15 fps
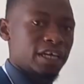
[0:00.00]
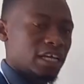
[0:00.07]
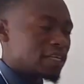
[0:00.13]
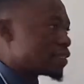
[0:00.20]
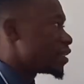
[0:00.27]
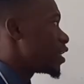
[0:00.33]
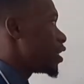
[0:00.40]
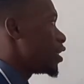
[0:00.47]
they
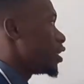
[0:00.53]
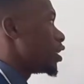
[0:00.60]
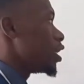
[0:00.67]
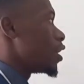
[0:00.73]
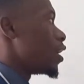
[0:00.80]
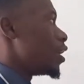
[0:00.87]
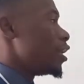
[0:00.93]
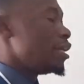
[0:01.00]
say
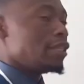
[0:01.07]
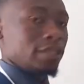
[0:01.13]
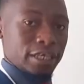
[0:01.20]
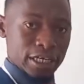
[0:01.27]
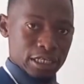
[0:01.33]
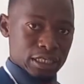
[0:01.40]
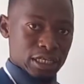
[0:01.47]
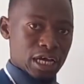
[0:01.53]
in
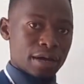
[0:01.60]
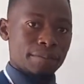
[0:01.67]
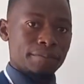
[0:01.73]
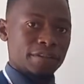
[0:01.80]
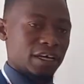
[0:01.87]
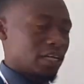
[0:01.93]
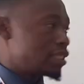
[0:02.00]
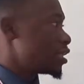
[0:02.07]
the exam
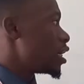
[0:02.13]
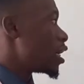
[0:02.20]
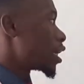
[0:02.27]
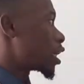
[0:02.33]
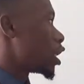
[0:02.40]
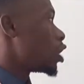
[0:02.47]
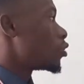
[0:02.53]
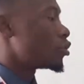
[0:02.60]
that
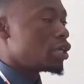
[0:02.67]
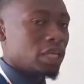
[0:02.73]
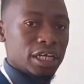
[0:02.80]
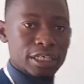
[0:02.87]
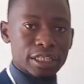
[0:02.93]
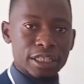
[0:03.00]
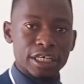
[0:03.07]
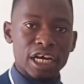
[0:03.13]

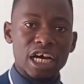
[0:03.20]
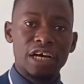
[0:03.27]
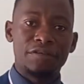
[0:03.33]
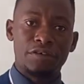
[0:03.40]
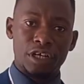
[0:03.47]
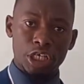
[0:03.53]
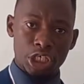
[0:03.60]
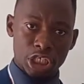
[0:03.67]
calculate the
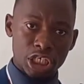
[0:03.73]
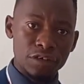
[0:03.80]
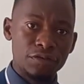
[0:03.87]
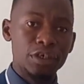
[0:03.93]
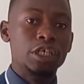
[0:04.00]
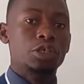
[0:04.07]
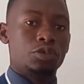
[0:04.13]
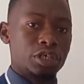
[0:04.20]
average
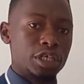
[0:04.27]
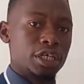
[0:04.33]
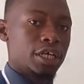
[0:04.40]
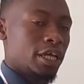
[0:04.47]
inventory,